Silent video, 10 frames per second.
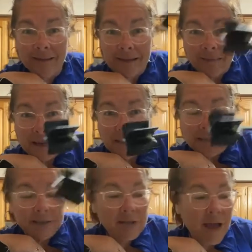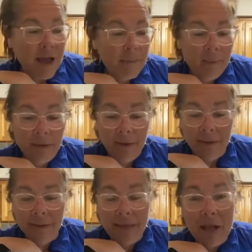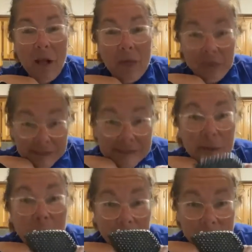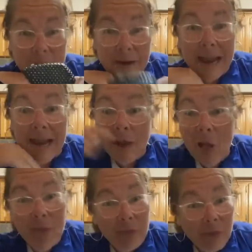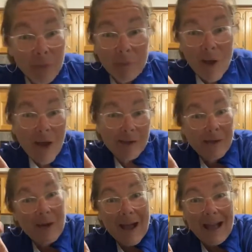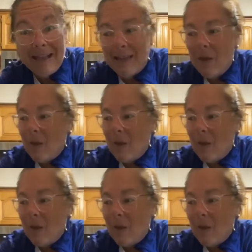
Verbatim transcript: the mix and chop, the scoop and drain, the Rockcrok,